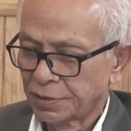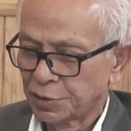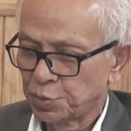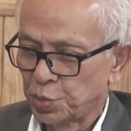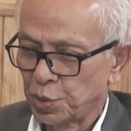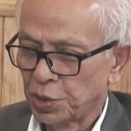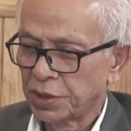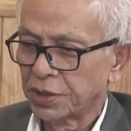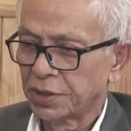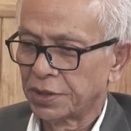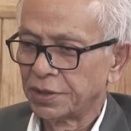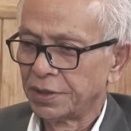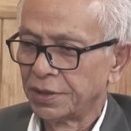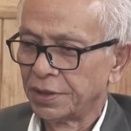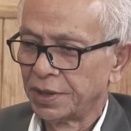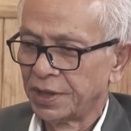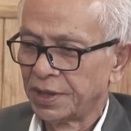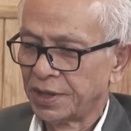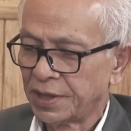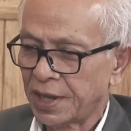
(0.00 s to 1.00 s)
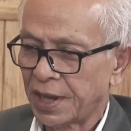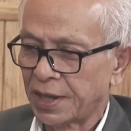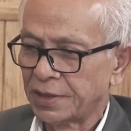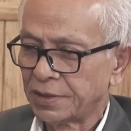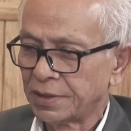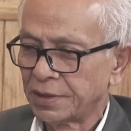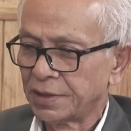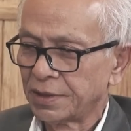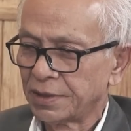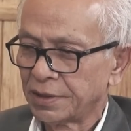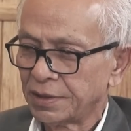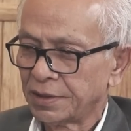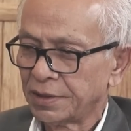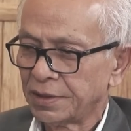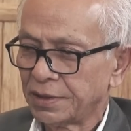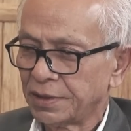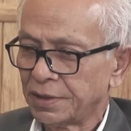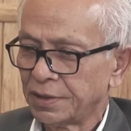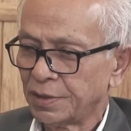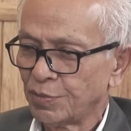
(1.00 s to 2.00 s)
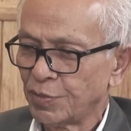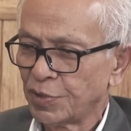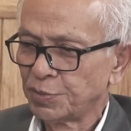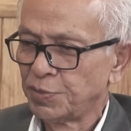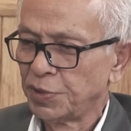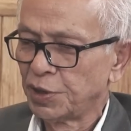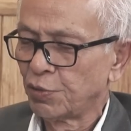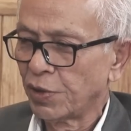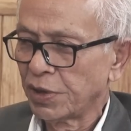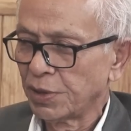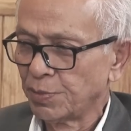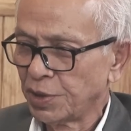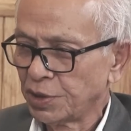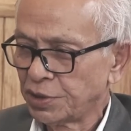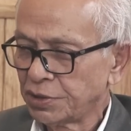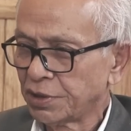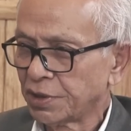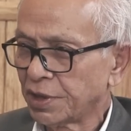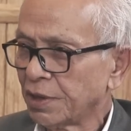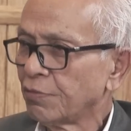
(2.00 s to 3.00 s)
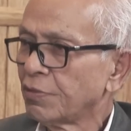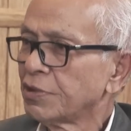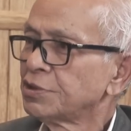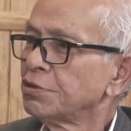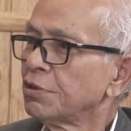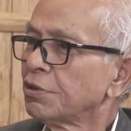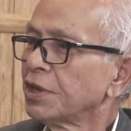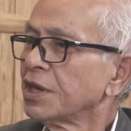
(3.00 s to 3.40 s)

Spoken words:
spirit in that. You must be quite mature. What's your